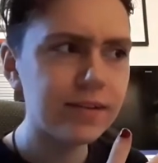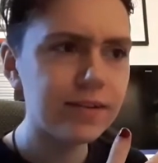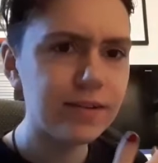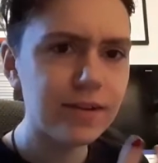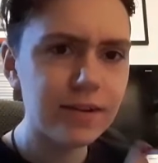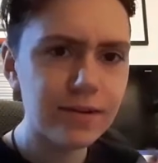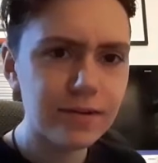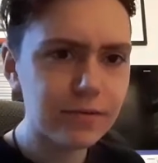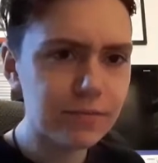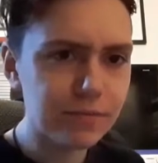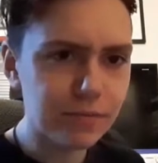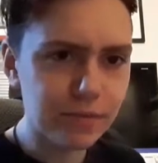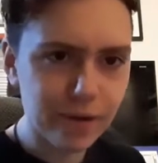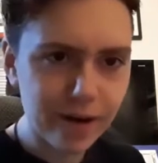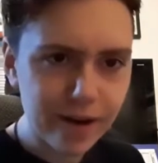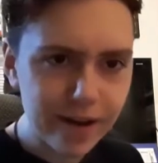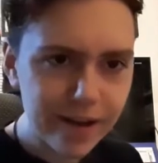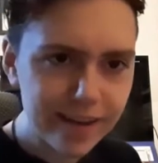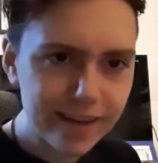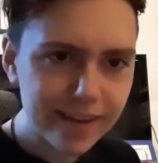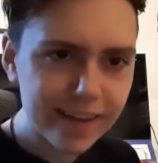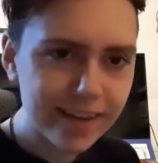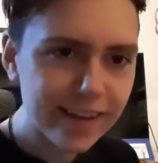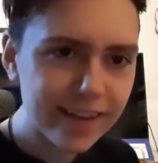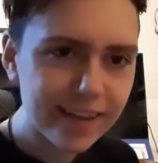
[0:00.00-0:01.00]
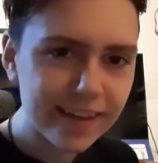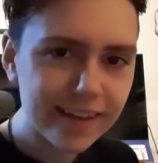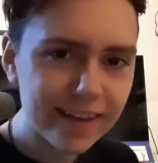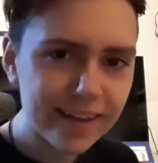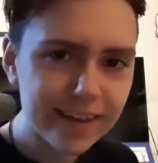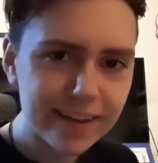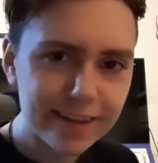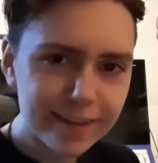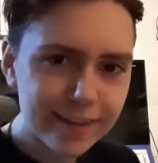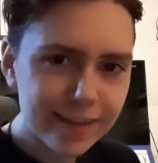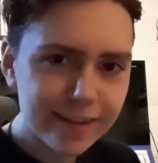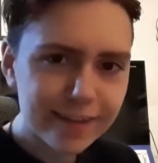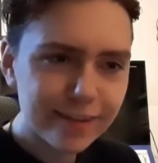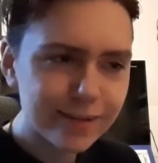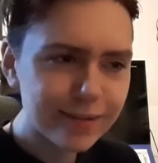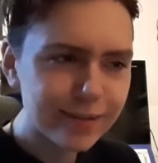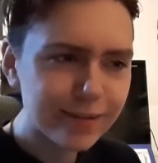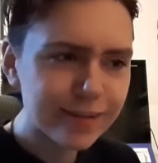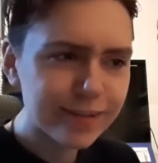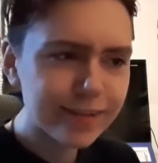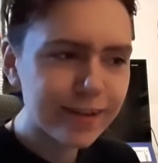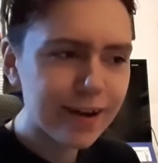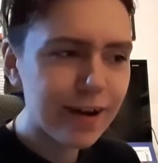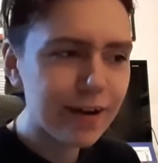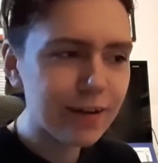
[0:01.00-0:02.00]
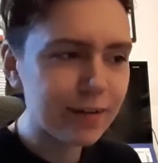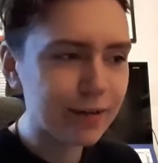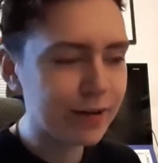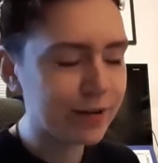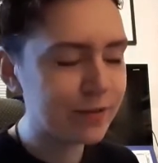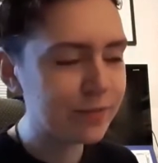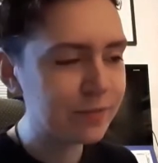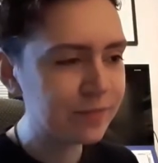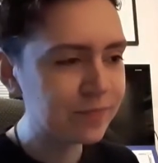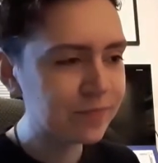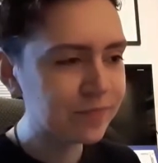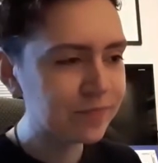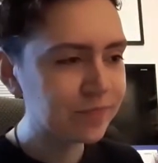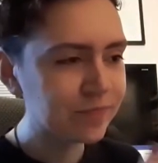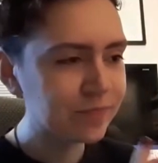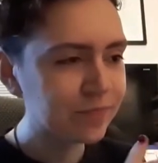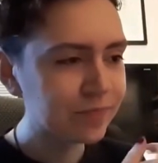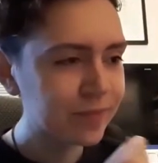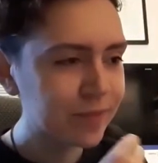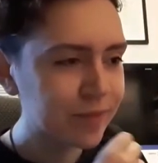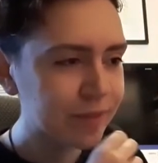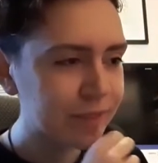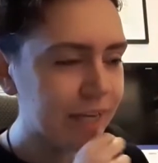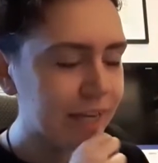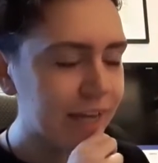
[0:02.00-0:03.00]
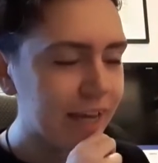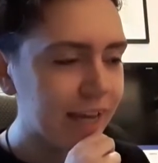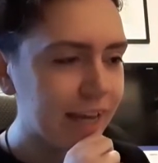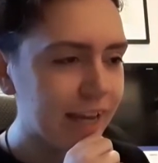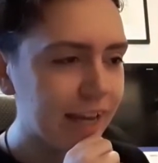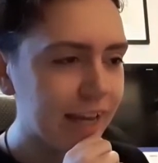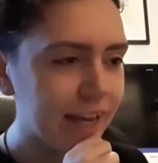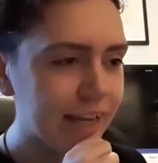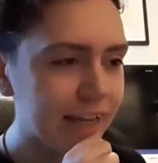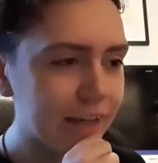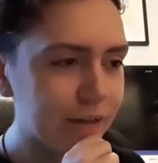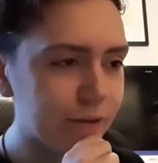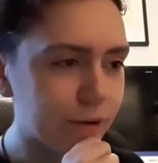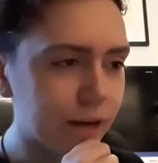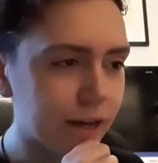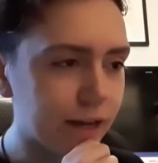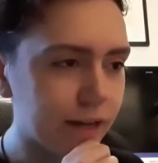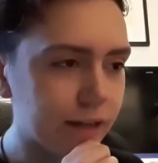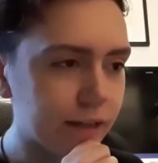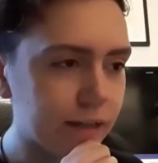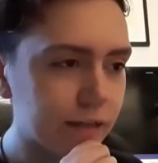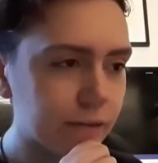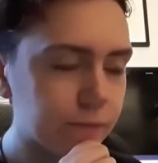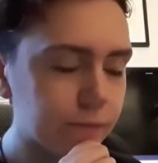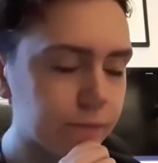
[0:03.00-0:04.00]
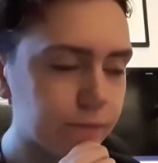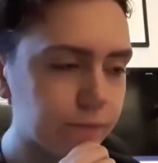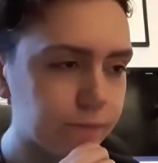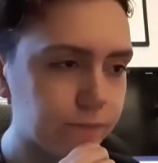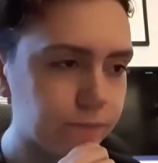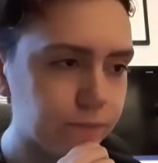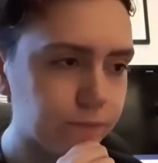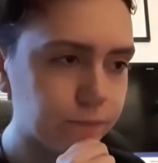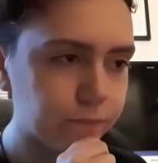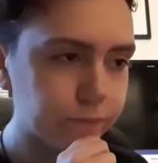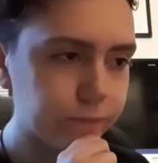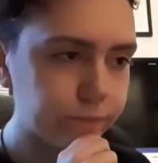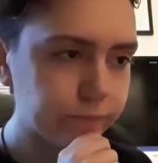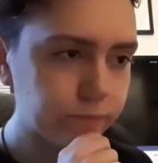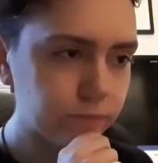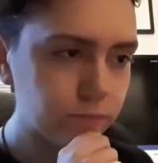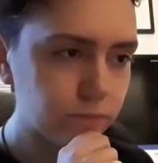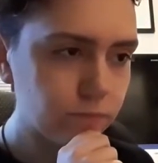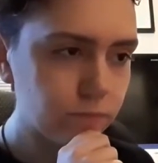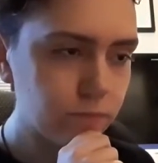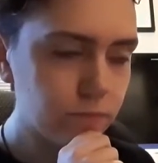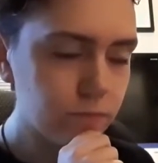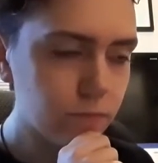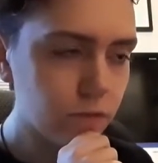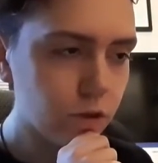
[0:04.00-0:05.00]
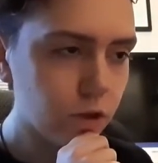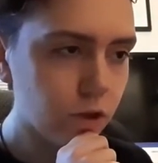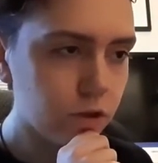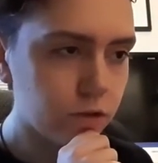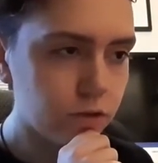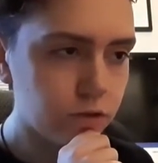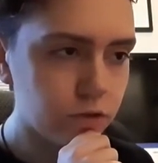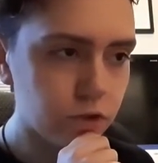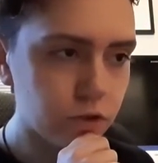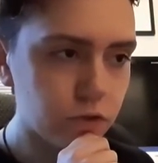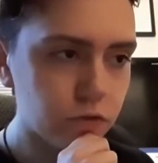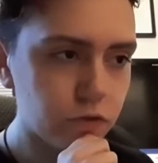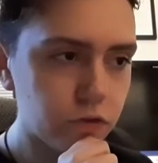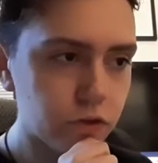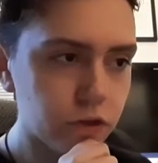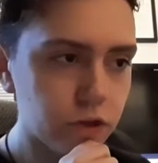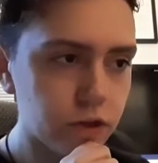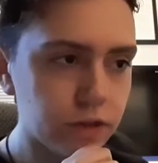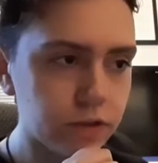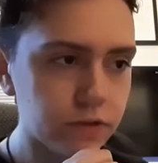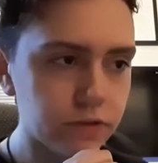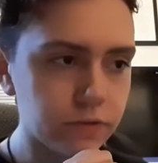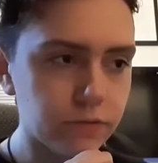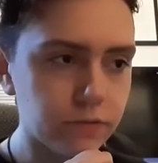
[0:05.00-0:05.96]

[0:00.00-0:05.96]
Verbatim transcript: dude, what? There's a Sontaran? Anyway, dude turns